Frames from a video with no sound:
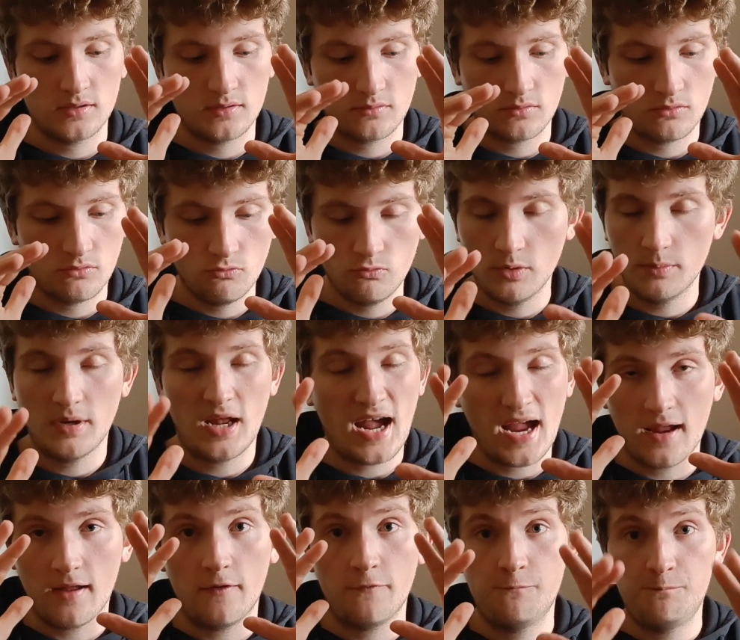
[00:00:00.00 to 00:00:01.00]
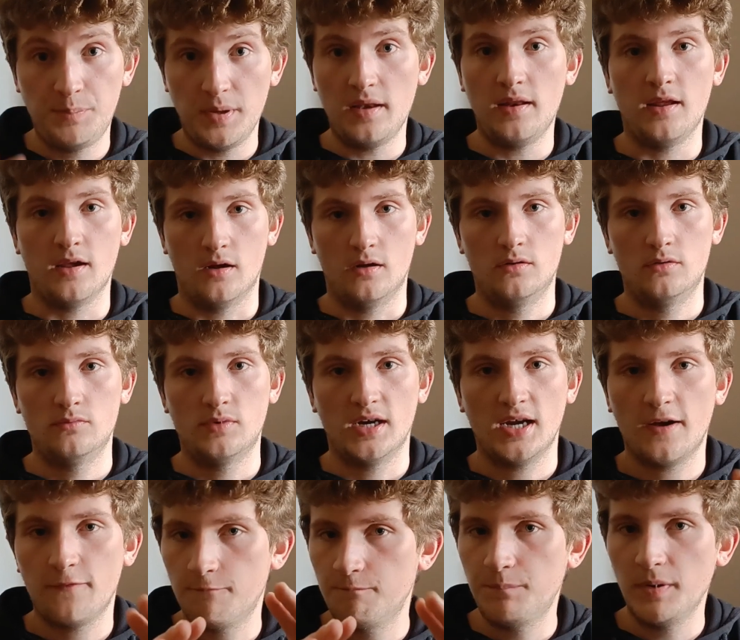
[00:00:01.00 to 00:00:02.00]
I've been here,
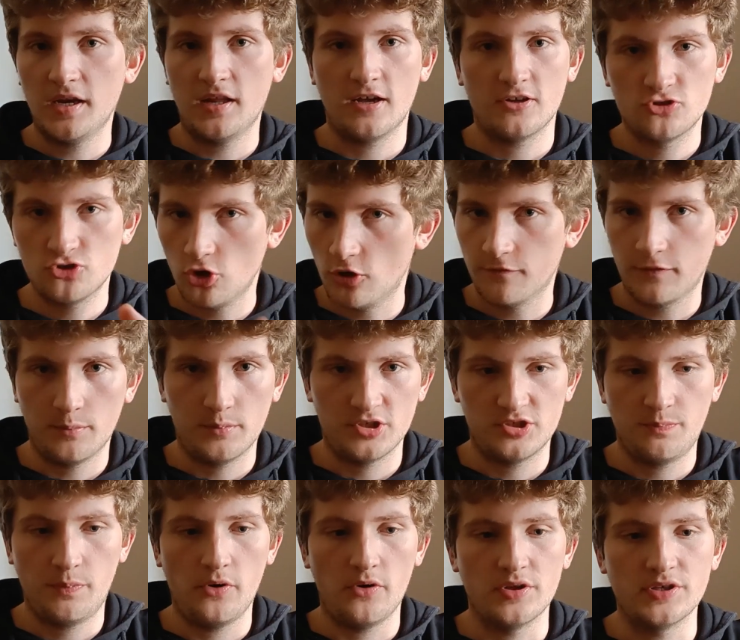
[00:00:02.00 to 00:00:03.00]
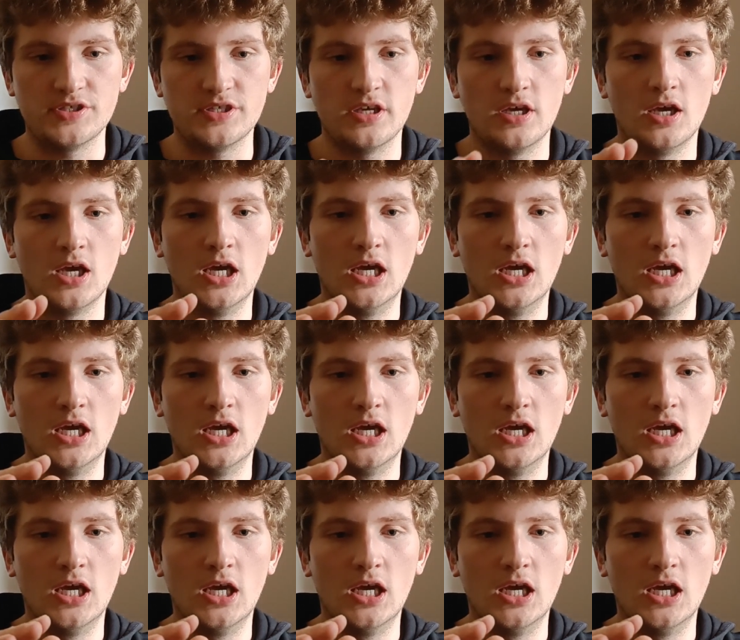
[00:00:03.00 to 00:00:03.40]
right? I've been here. I talk from experience.